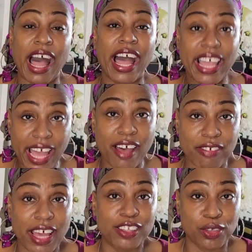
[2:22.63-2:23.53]
I have
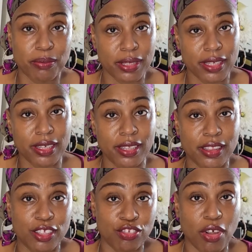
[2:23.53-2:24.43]
had to be
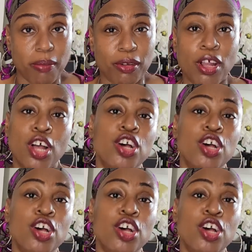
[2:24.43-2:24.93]
the scrubber.